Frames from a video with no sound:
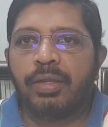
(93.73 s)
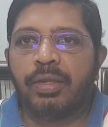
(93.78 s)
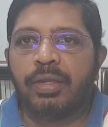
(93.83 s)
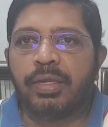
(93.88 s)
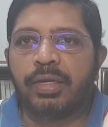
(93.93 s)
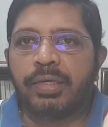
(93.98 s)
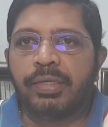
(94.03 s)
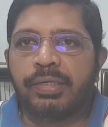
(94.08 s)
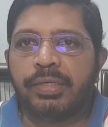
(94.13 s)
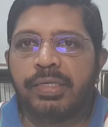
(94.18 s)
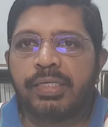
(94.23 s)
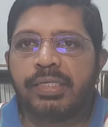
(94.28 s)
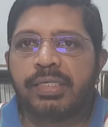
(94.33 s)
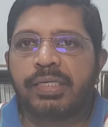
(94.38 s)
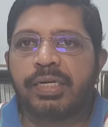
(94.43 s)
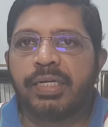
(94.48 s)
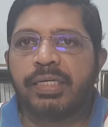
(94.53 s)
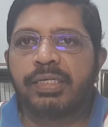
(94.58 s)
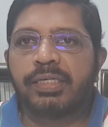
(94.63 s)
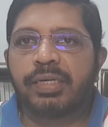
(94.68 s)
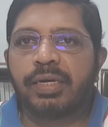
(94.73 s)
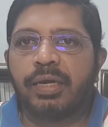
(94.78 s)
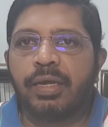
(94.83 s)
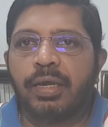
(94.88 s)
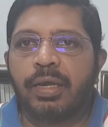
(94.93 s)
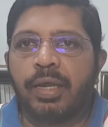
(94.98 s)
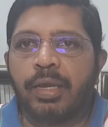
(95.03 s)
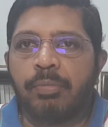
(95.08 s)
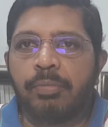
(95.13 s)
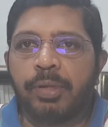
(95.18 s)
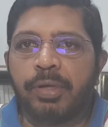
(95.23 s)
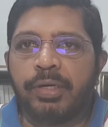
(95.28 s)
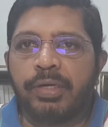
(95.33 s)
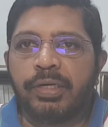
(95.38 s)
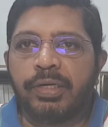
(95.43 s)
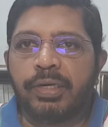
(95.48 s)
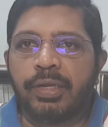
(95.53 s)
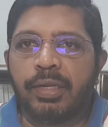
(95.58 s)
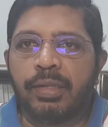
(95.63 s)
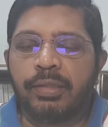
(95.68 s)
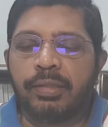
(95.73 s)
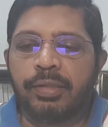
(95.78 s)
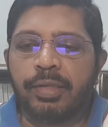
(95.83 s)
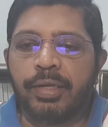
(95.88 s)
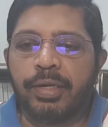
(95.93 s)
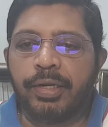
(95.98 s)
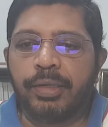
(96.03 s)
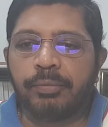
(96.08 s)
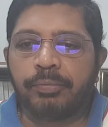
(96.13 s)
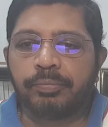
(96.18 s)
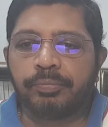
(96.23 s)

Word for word: a distinct hermeneutical theory.